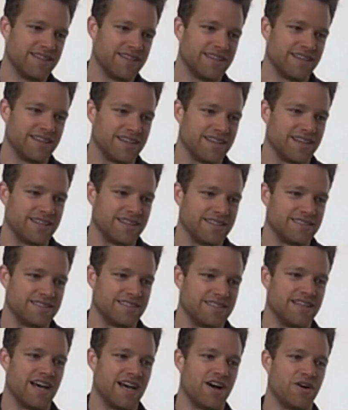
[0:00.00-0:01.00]
And
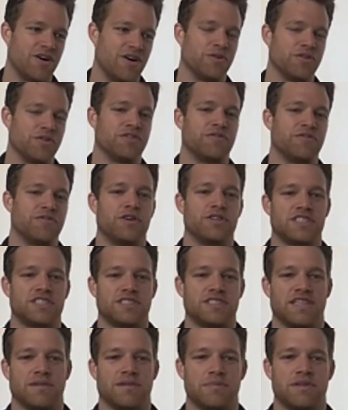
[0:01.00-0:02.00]
now the first
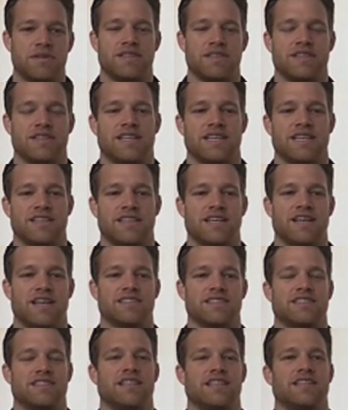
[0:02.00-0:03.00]
step that it
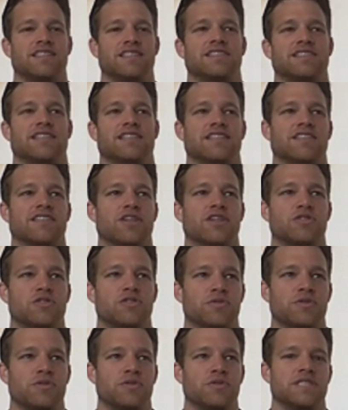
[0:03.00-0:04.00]
has, that this ticket goes
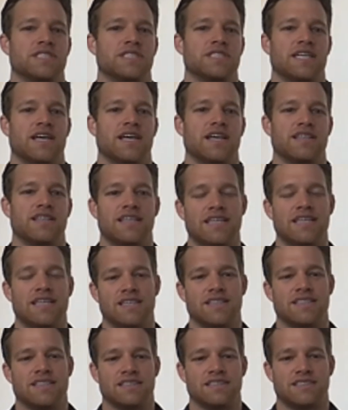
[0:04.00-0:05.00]
through, is that
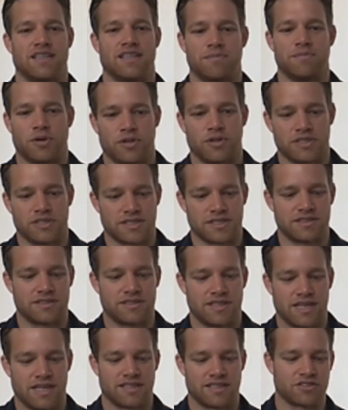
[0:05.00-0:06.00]
some person
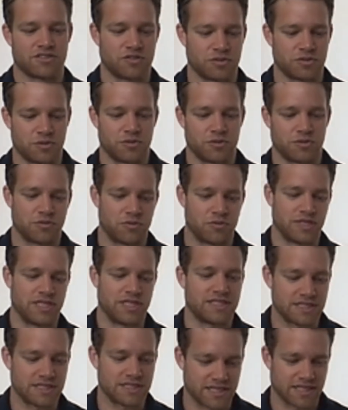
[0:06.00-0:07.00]
has to
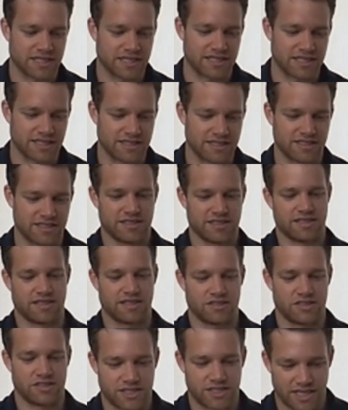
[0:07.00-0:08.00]
read the ticket,
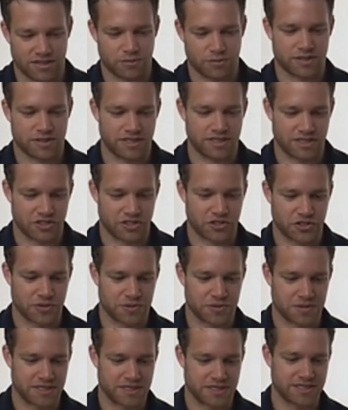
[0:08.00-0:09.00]
understand what the issue
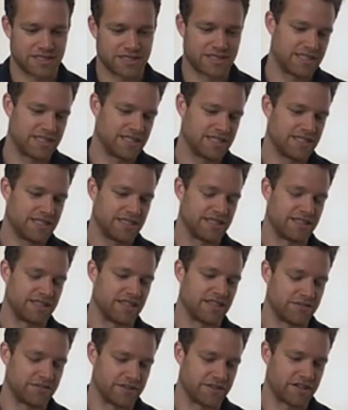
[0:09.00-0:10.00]
is, and
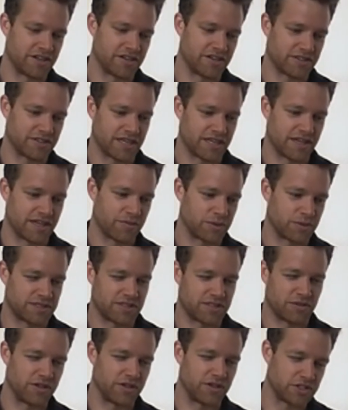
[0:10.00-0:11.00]
then figure out, okay, what's
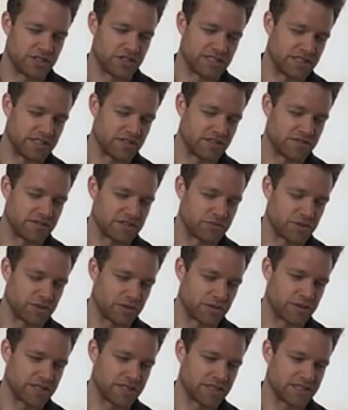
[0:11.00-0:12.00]
the urgency of this
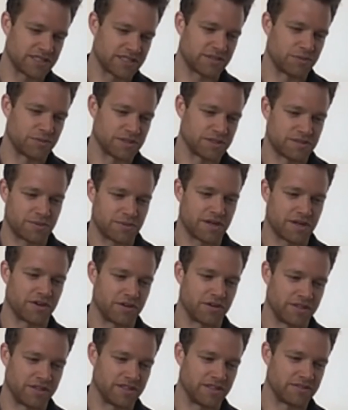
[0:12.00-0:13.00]
request? What's the
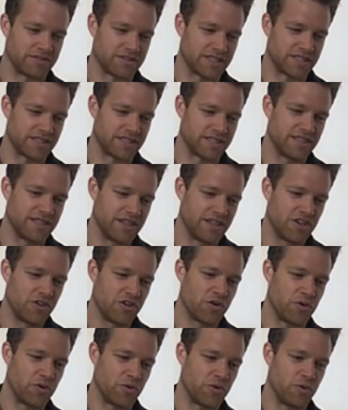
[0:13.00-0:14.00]
priority of it?
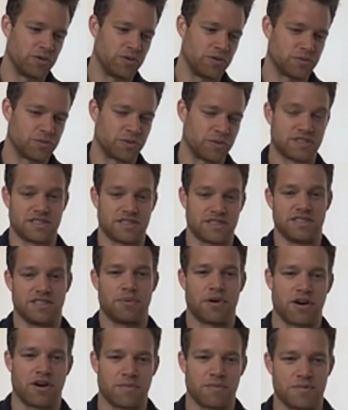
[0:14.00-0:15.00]
Who's, what's the
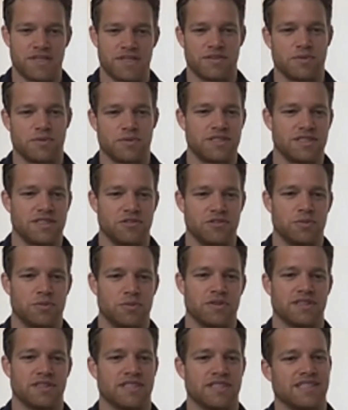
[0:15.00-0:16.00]
department within
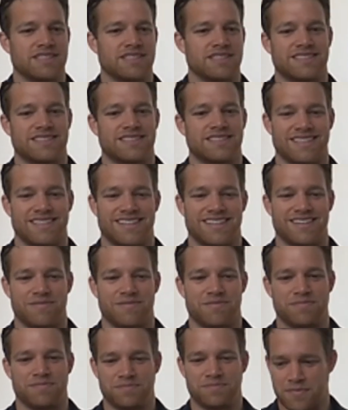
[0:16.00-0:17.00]
Uber that's
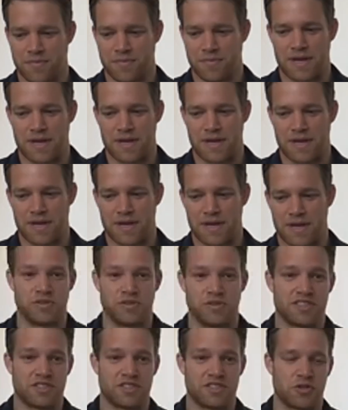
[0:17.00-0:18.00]
um, best
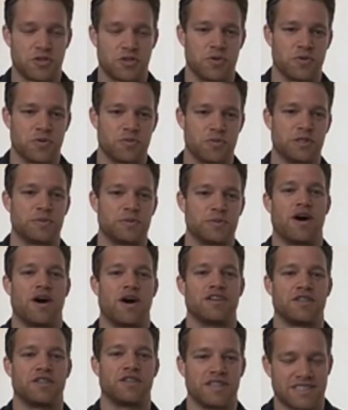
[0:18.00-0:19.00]
suited to
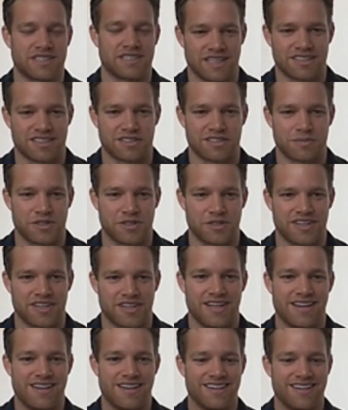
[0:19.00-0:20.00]
respond to this customer,
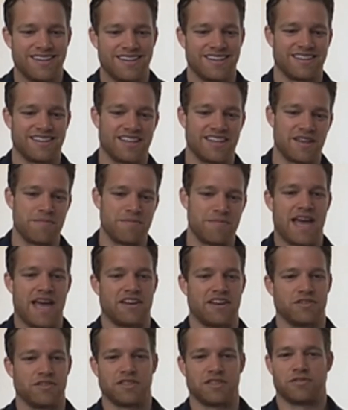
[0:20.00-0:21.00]
and then
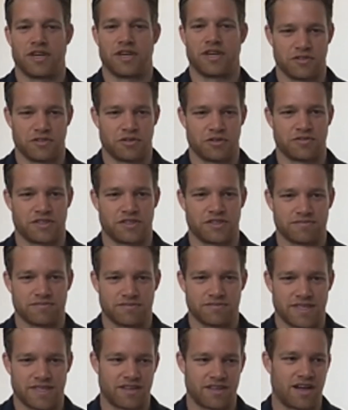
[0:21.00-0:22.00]
manually route it over.
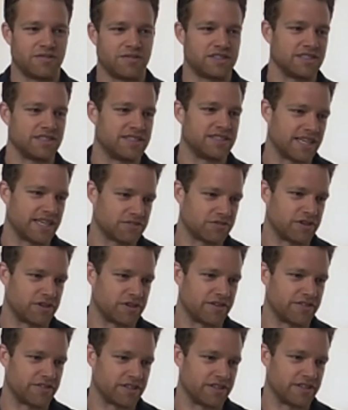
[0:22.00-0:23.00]
That obviously takes
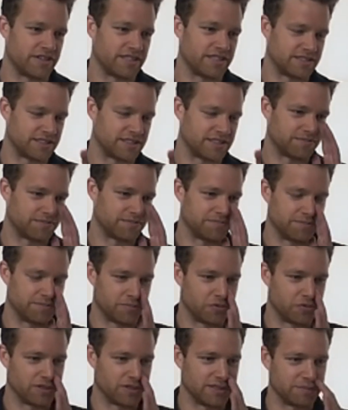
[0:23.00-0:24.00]
forever. It's a
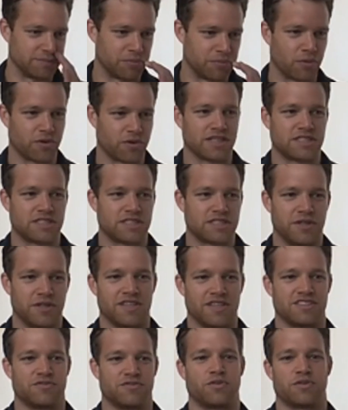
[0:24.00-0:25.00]
really poor
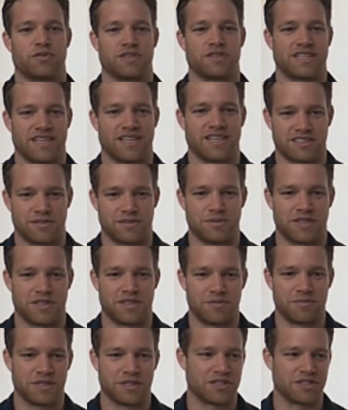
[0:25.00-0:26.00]
experience for the
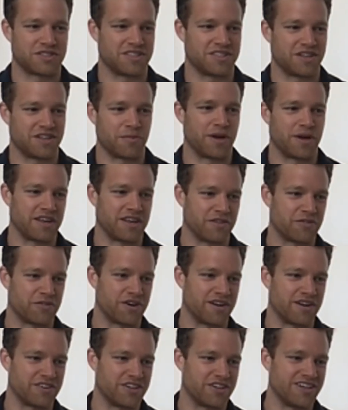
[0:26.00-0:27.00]
customer because they're waiting
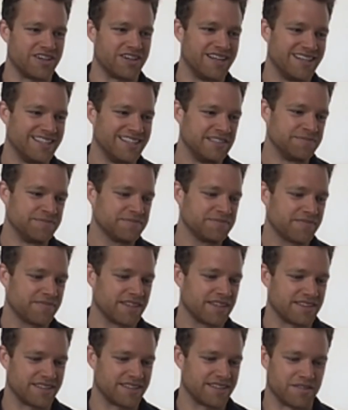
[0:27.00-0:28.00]
forever.
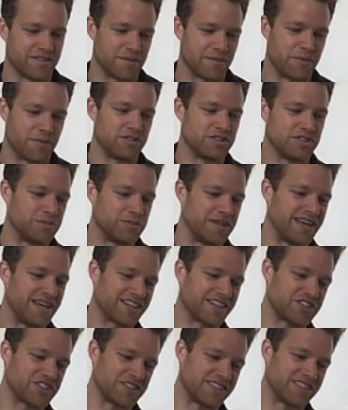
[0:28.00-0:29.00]
The, the person may
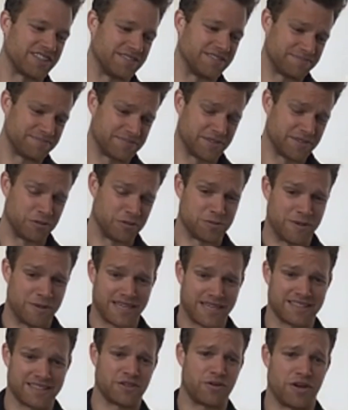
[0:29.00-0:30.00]
actually, who's
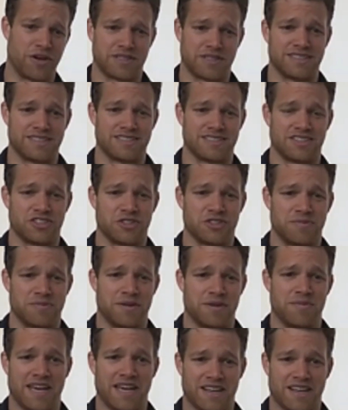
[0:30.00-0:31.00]
making the routing decision, may
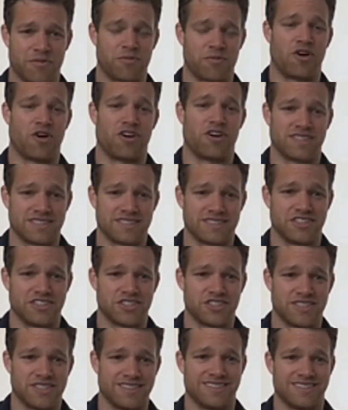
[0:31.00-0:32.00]
make a wrong
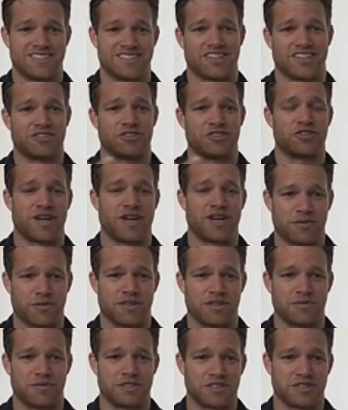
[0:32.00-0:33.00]
decision. It's hard to track
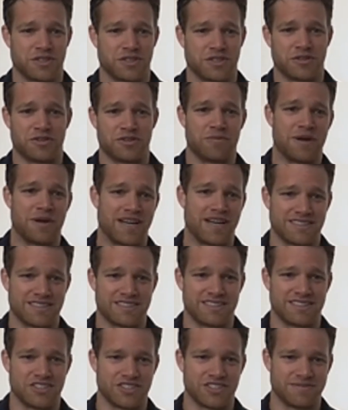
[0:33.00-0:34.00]
whether it was a good or bad
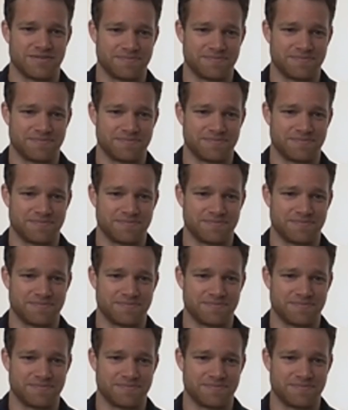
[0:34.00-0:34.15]
decision.